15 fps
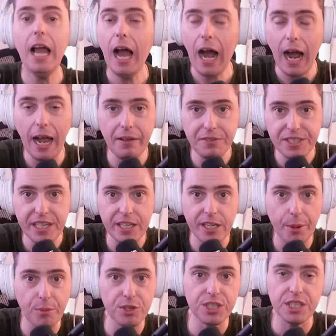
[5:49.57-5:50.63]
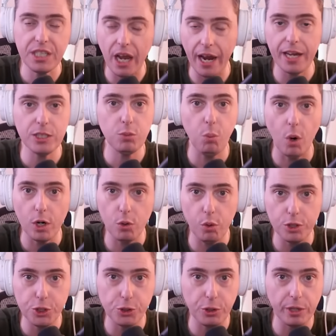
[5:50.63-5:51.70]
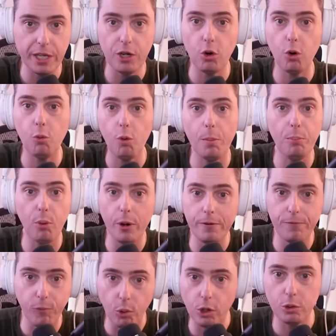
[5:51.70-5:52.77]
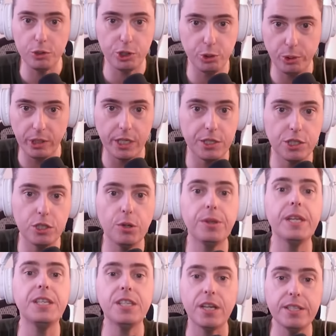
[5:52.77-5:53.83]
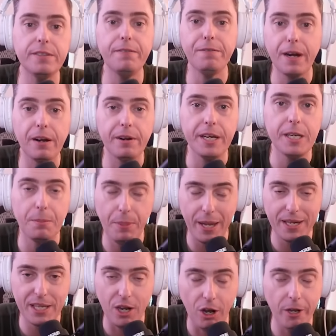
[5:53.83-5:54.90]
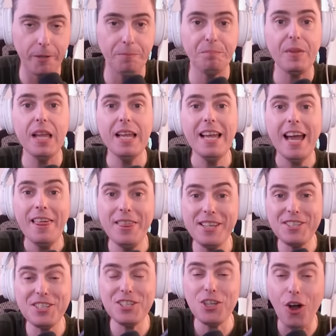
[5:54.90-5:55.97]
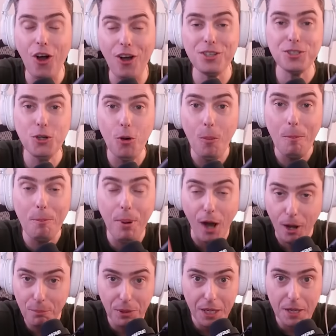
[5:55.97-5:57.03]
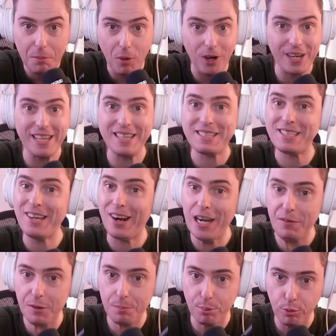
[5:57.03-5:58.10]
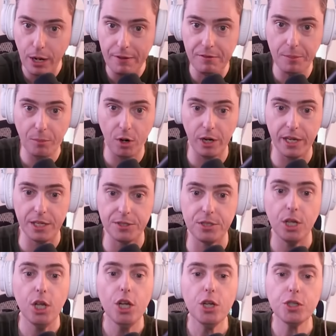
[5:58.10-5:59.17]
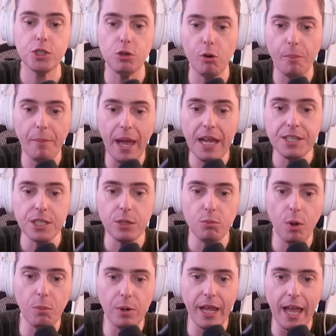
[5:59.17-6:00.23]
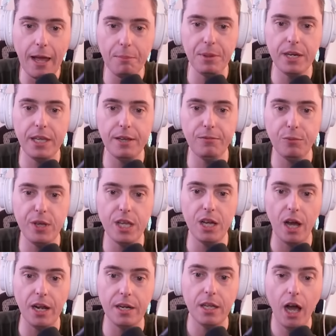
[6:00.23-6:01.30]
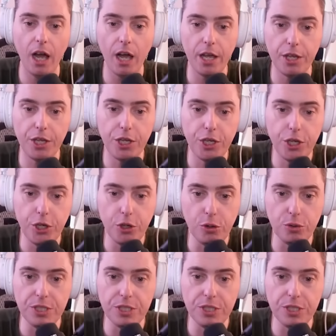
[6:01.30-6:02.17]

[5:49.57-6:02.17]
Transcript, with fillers: I've seen numbers as high as 1 quadrillion or 1.4 quadrillion, so it does vary depending on. this is also public markets, not even private markets. So imagine what would happen if we got a huge